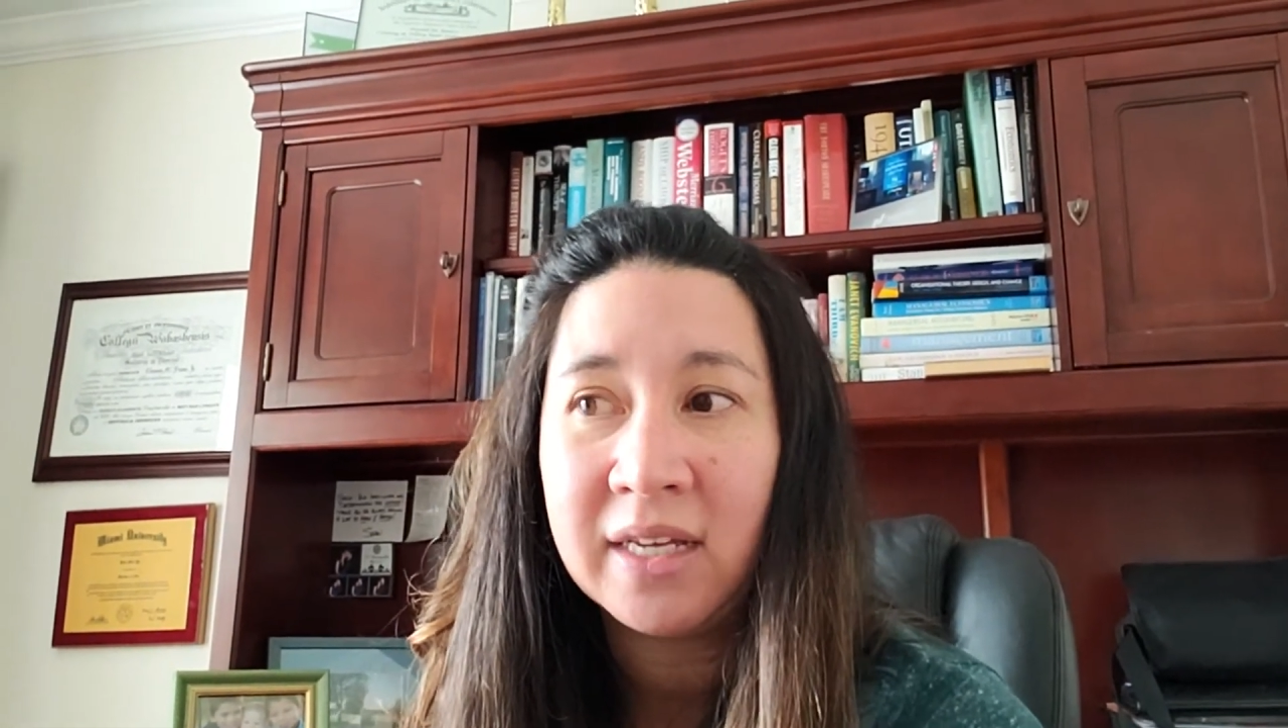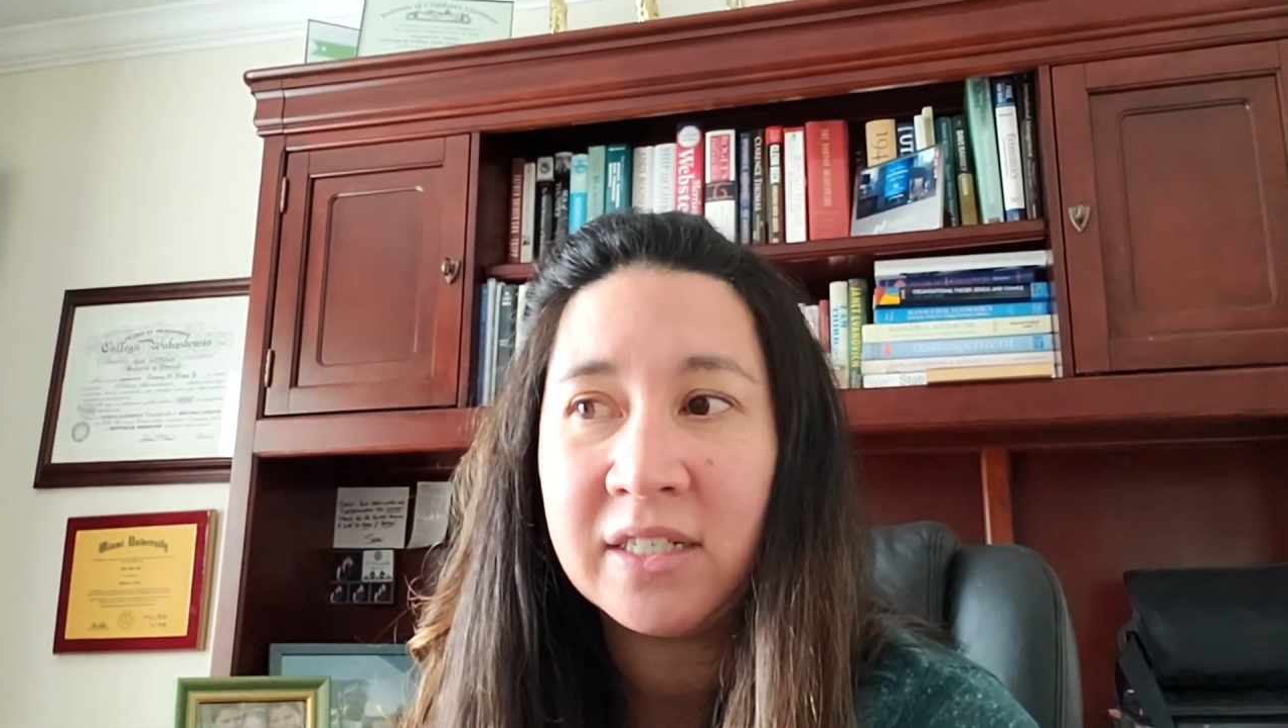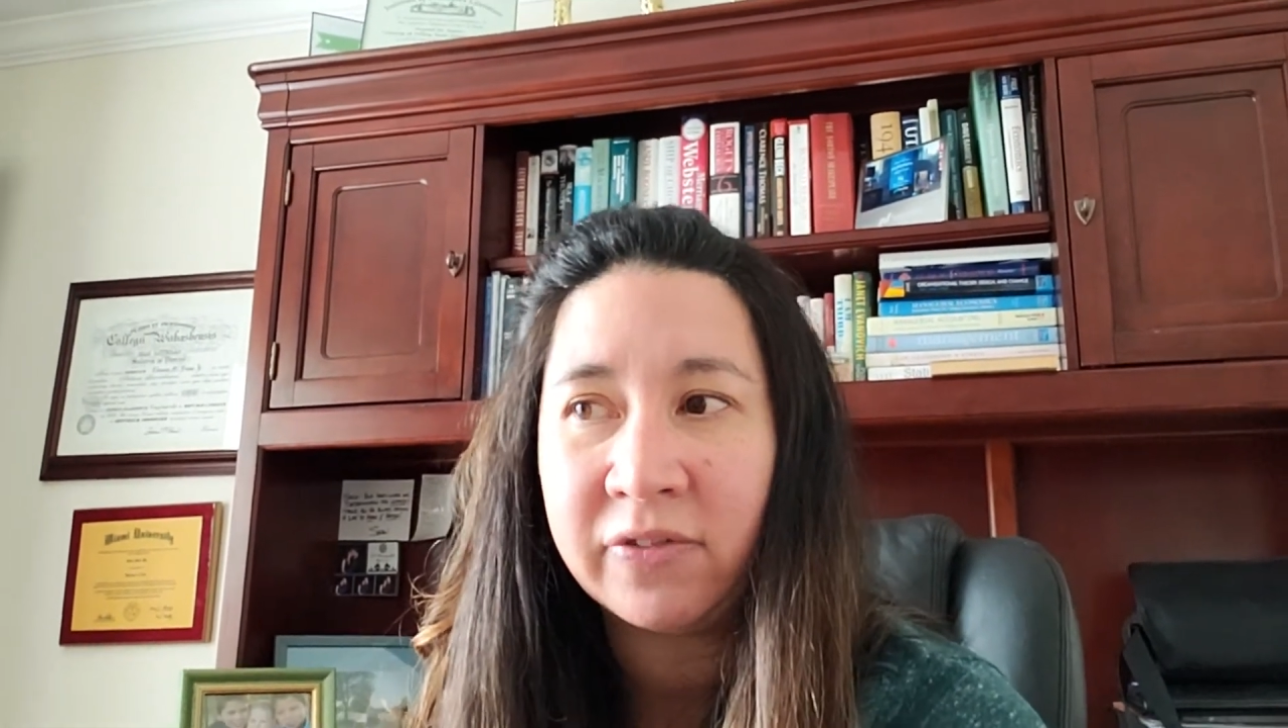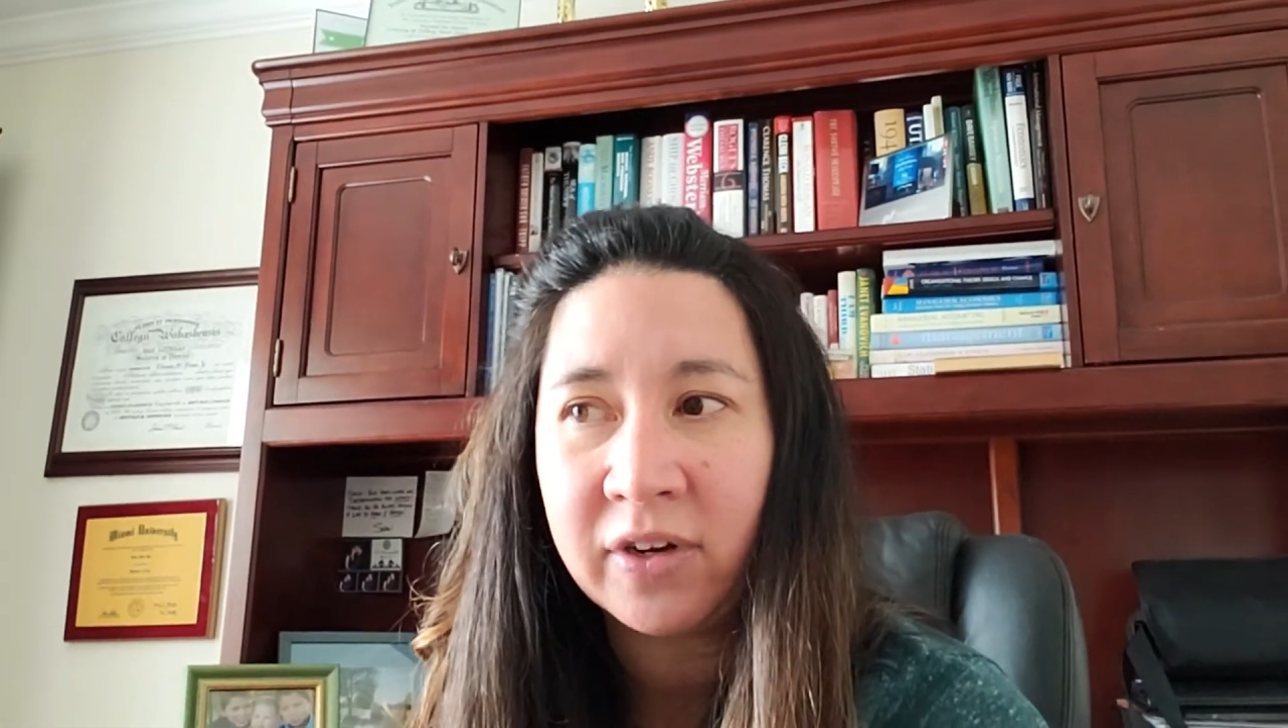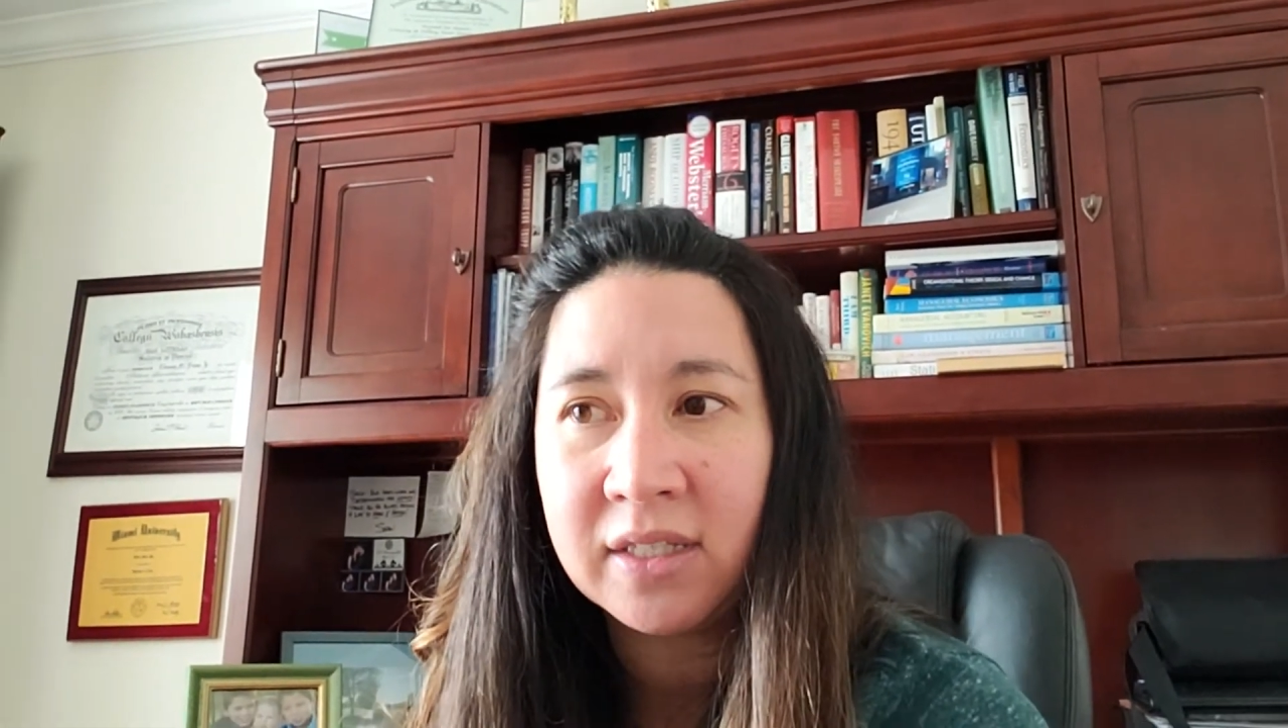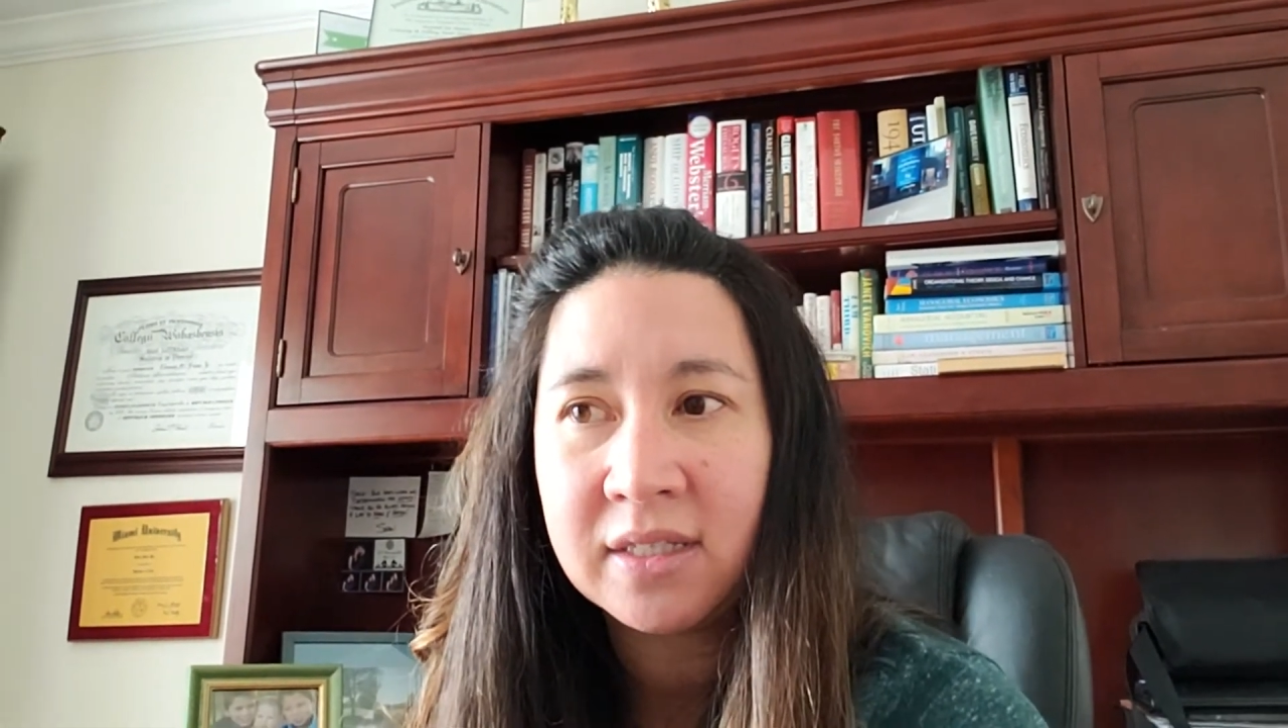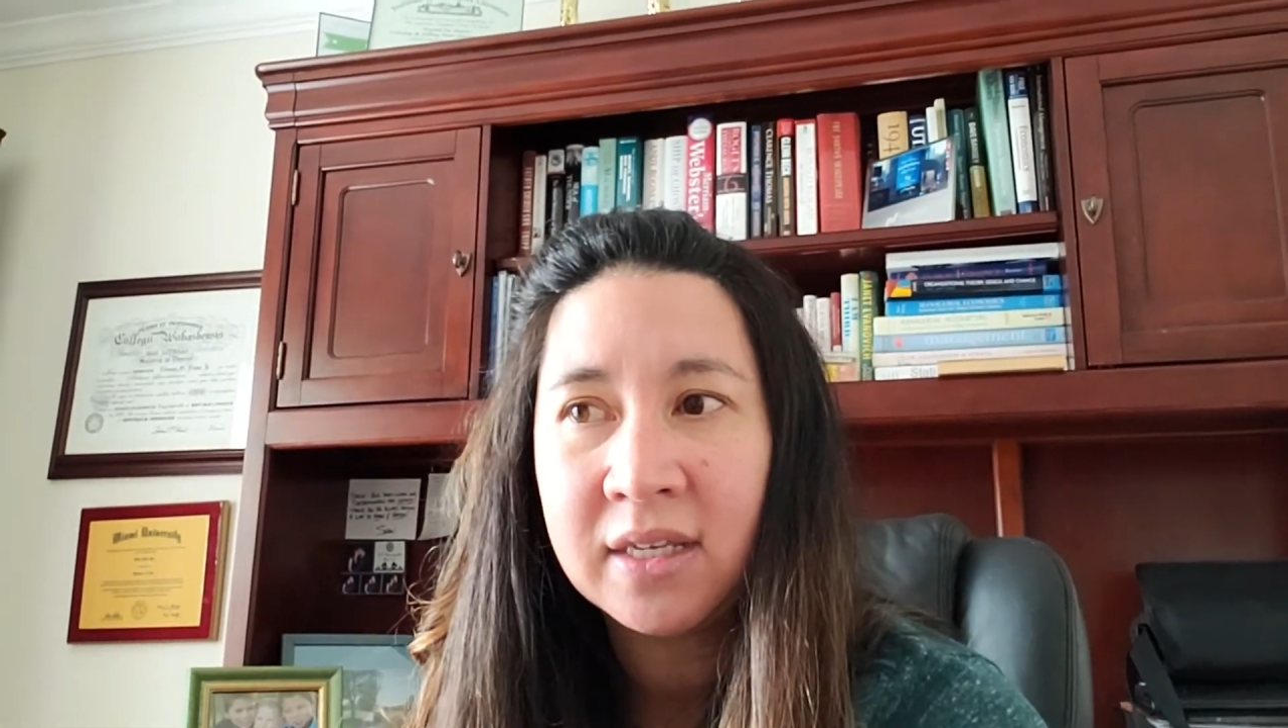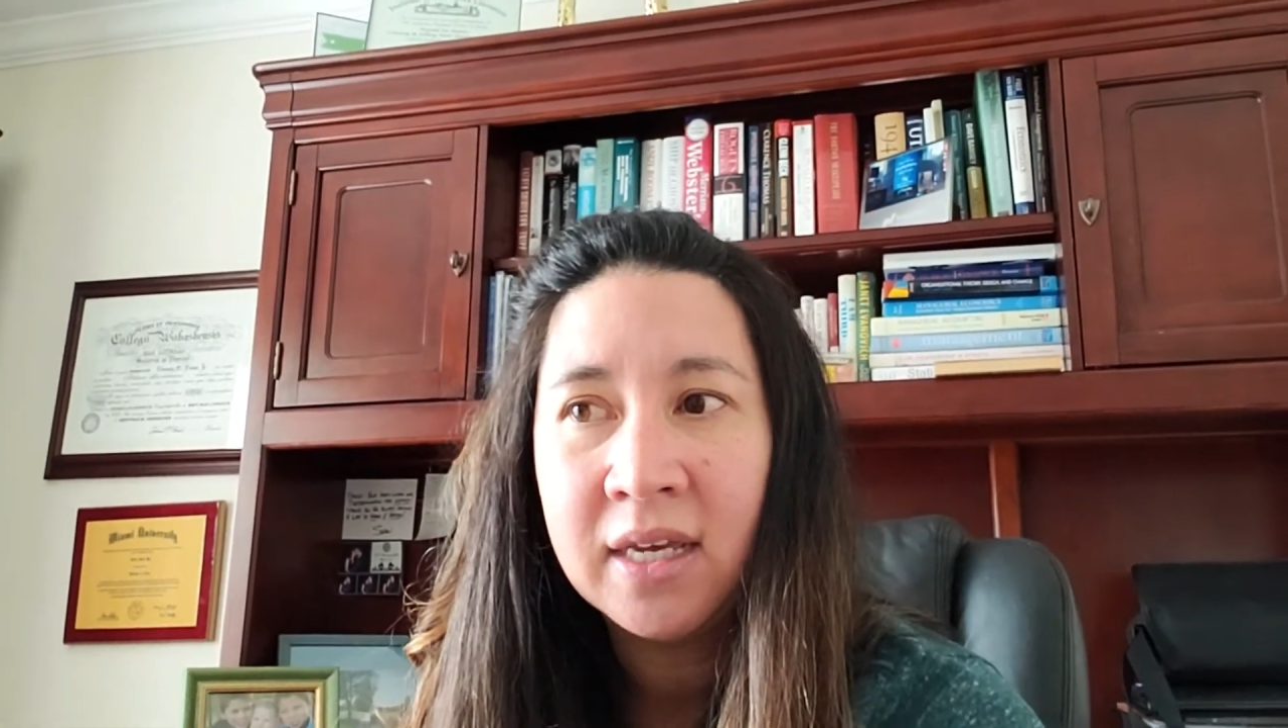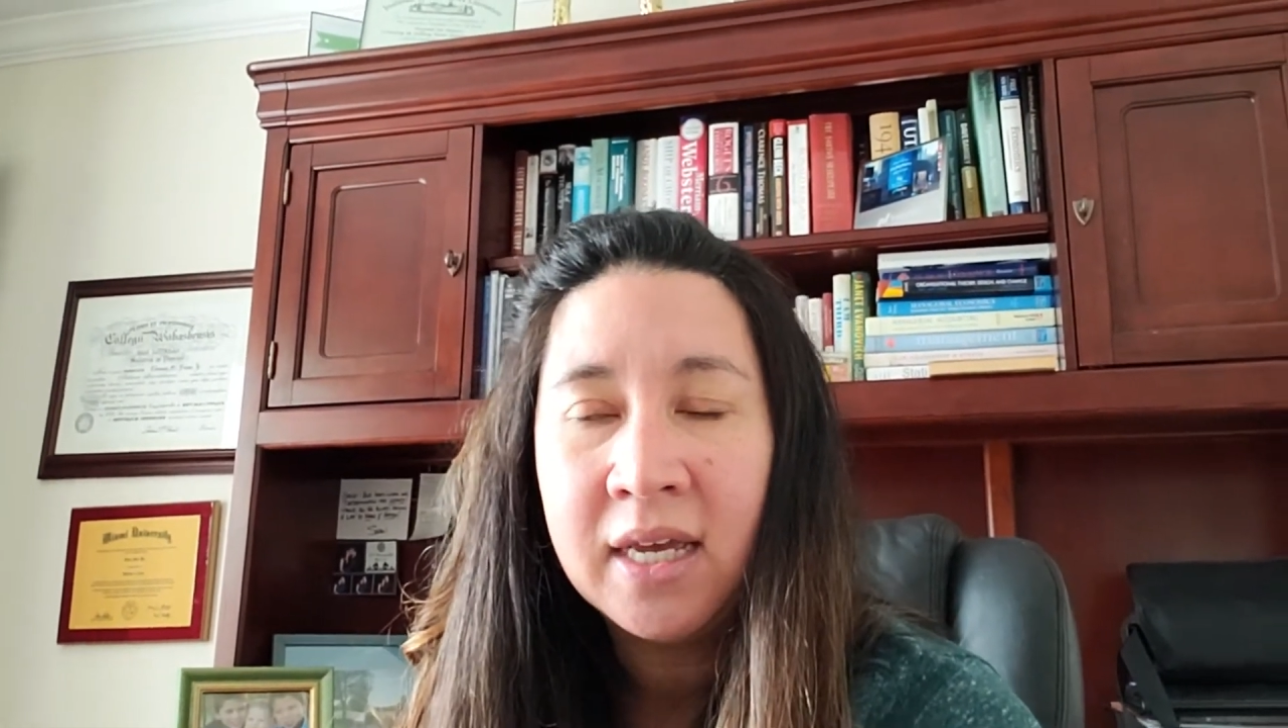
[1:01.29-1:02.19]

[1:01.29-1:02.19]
difference.